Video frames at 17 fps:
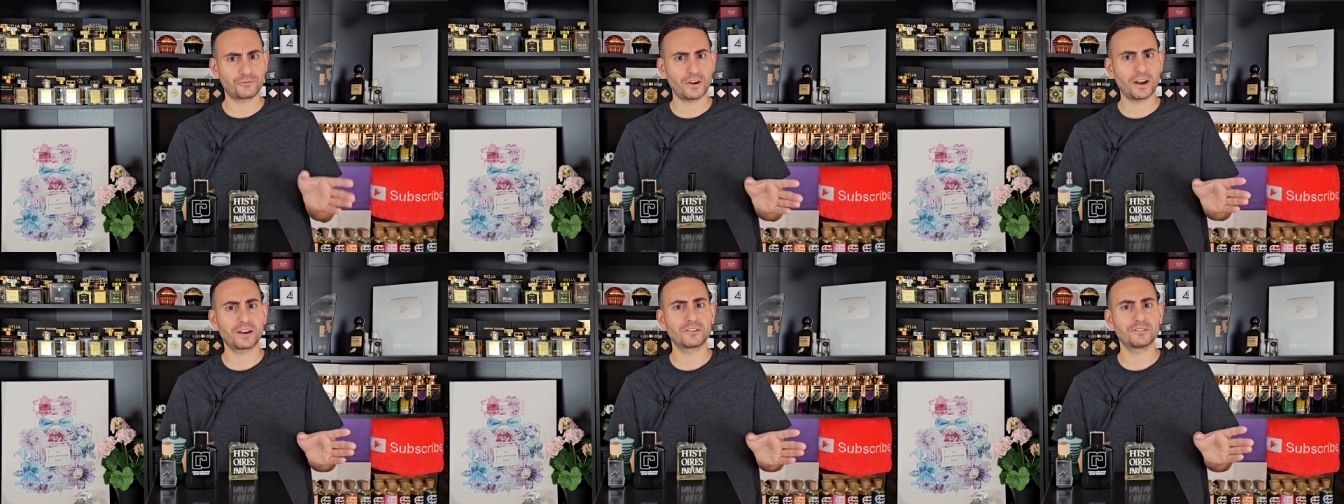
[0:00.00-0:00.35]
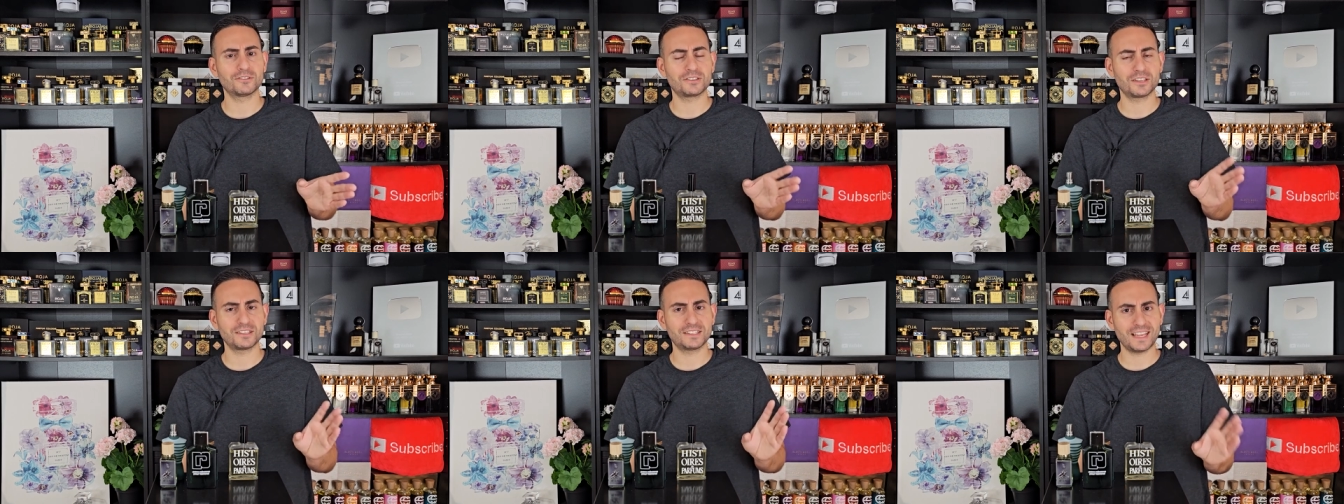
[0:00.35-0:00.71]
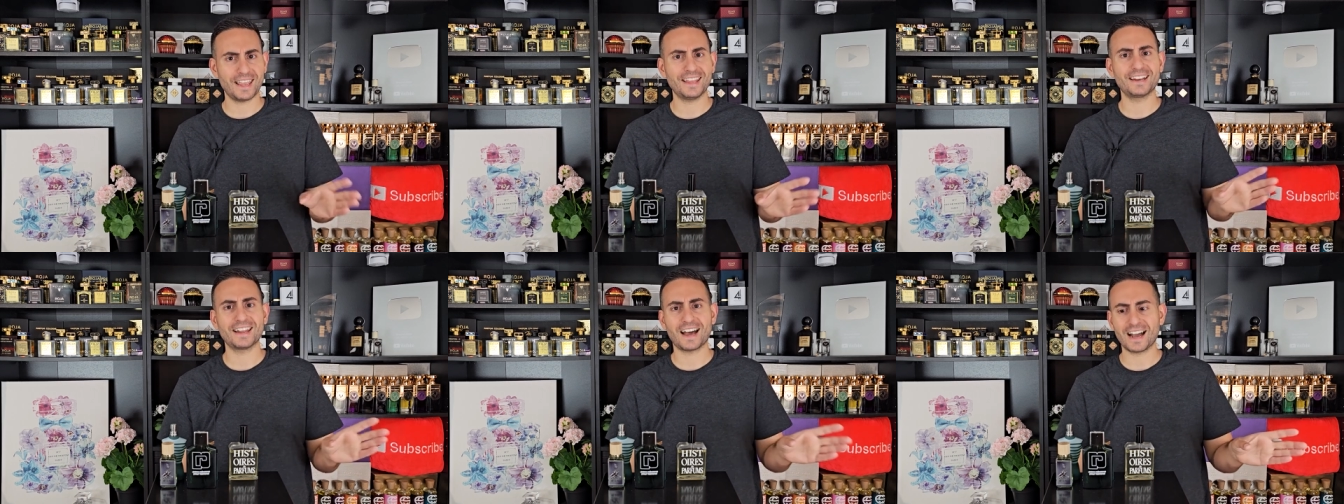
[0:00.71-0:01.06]
fragrances
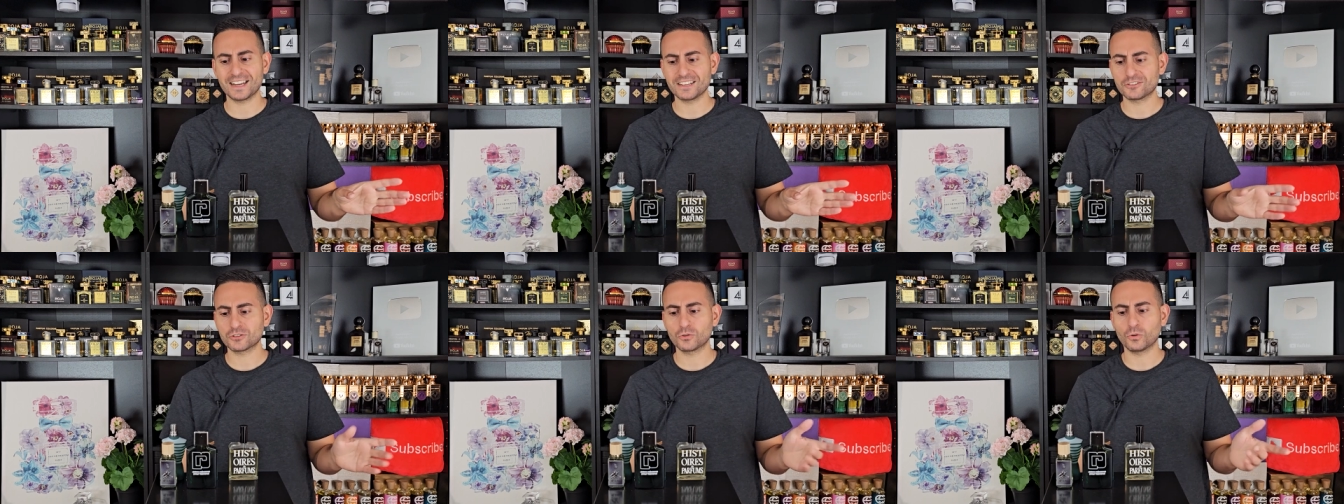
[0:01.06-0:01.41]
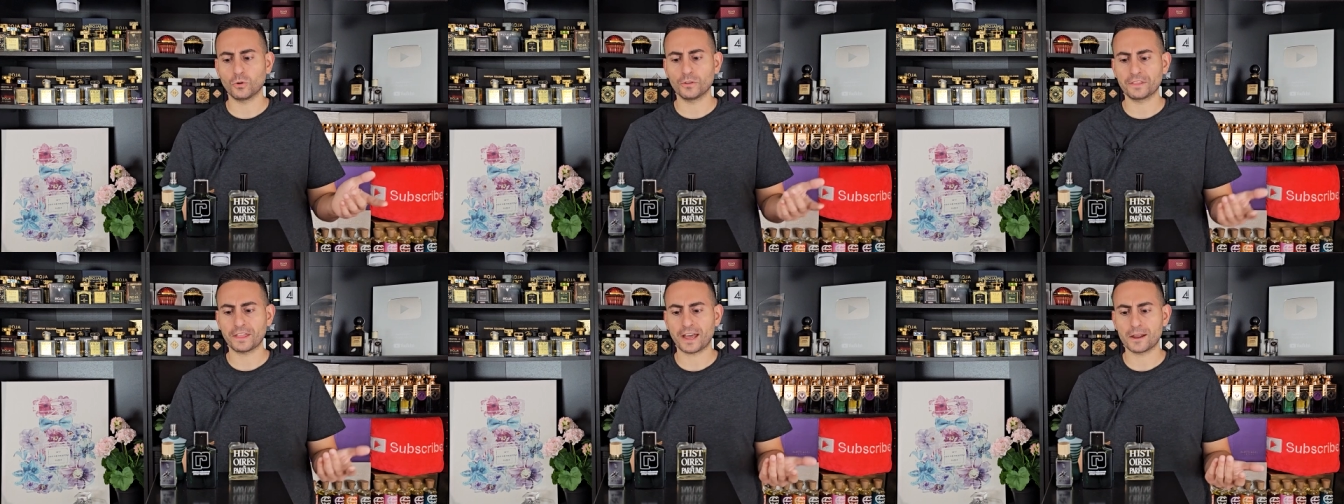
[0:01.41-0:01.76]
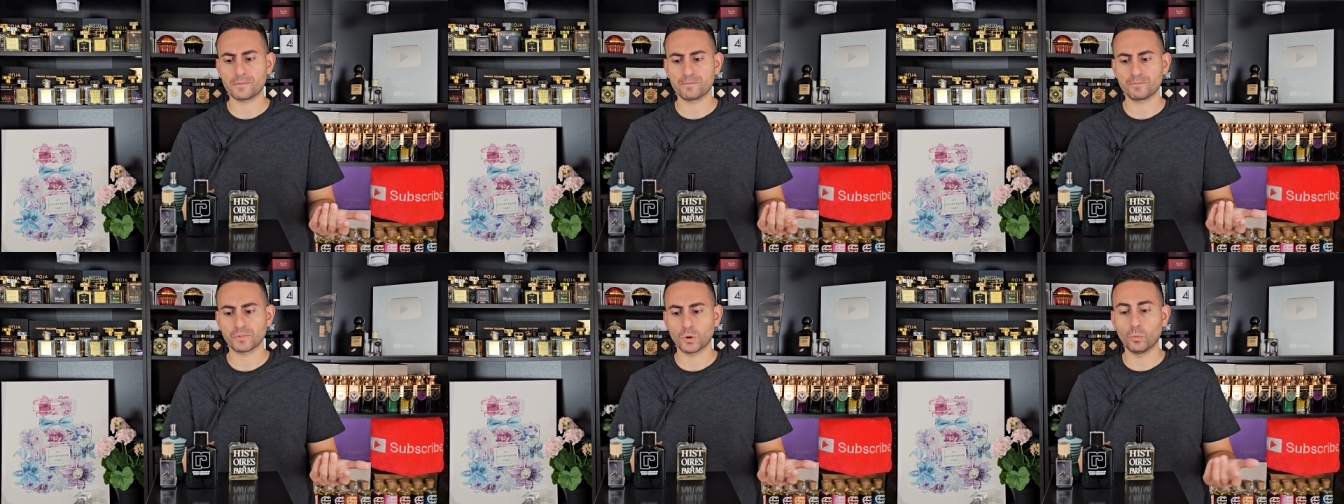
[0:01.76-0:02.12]
in high school
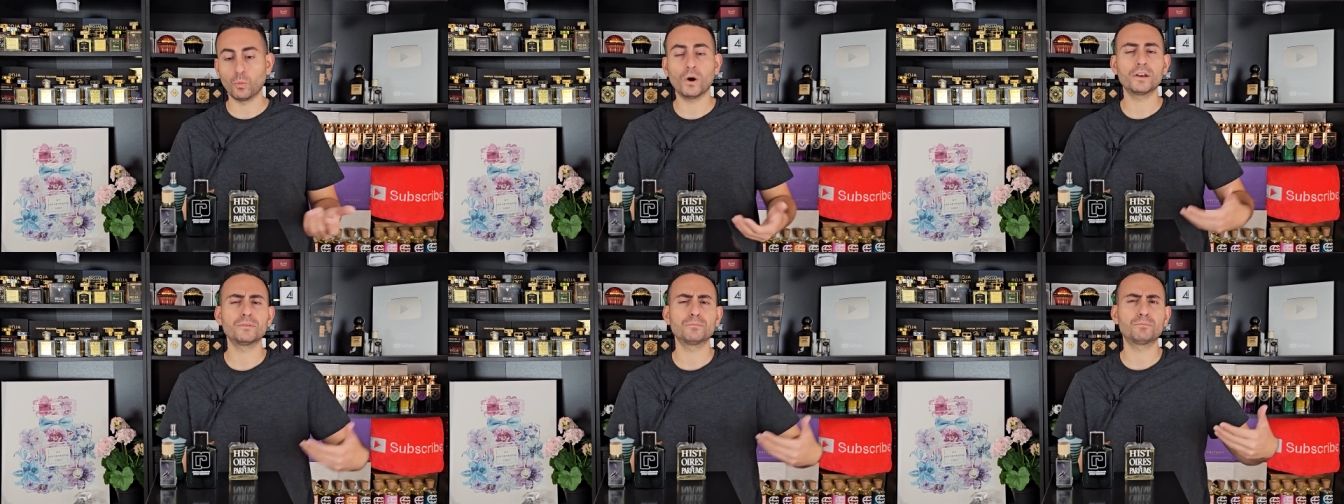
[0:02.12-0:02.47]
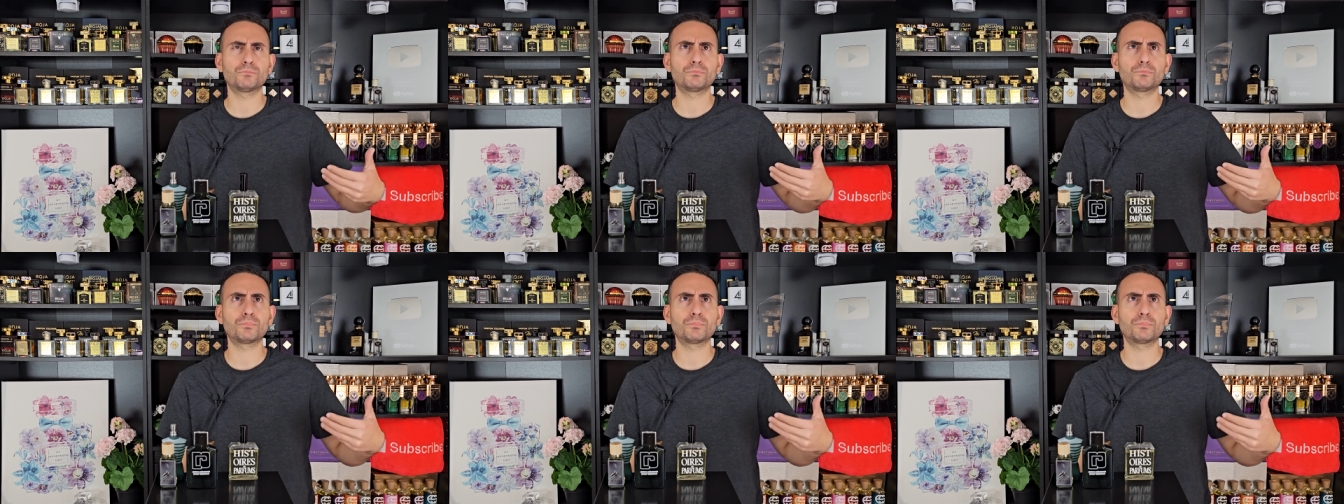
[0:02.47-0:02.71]
that one